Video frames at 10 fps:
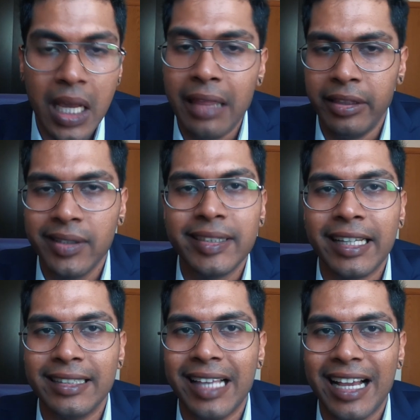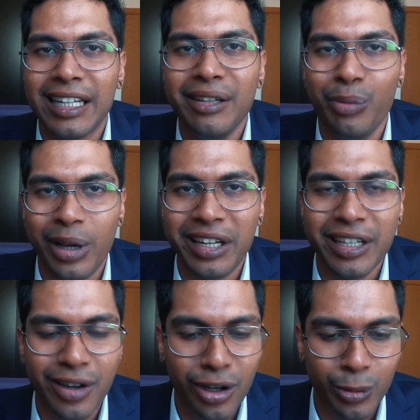And this is exactly when
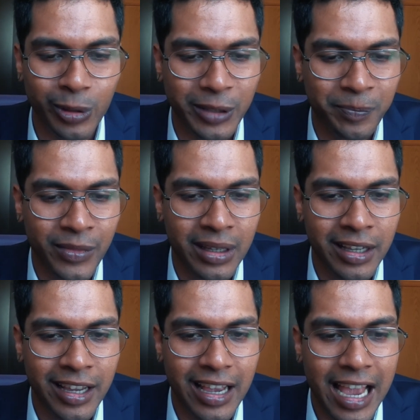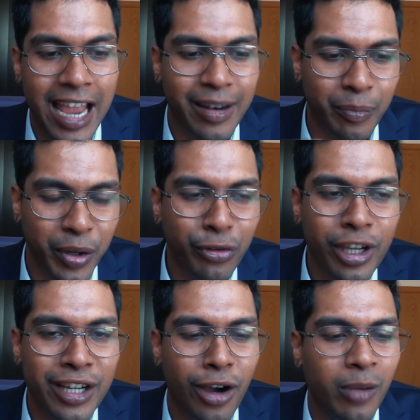he called me. And before
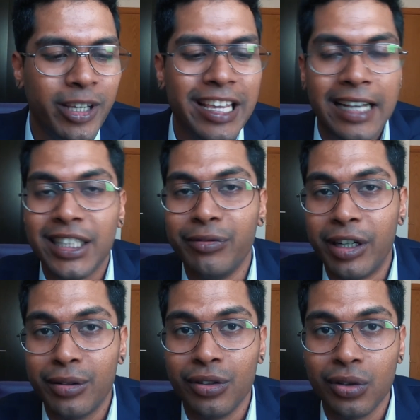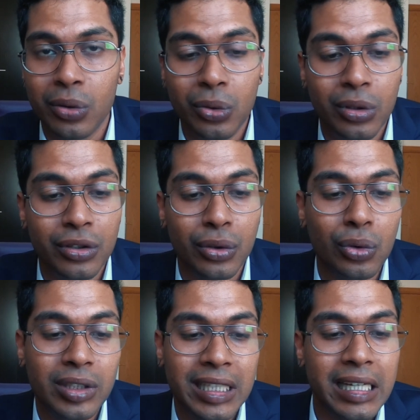he called me, he actually went to the school. The
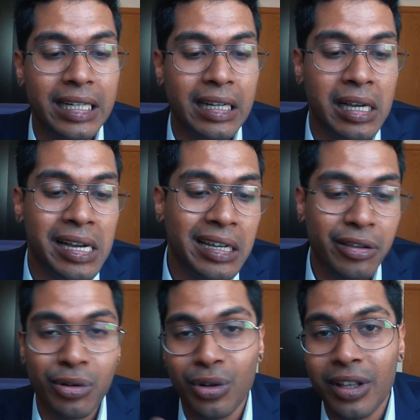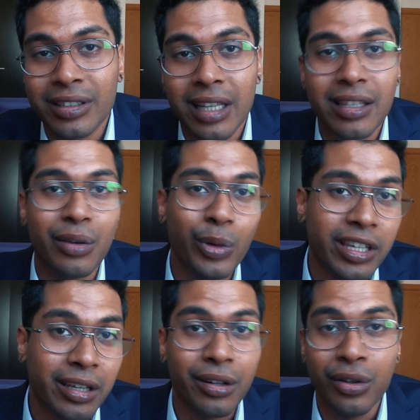school said, there's nothing we
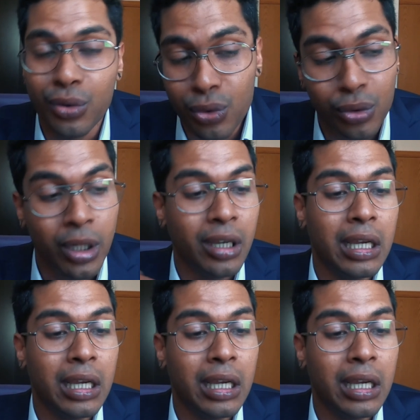can do.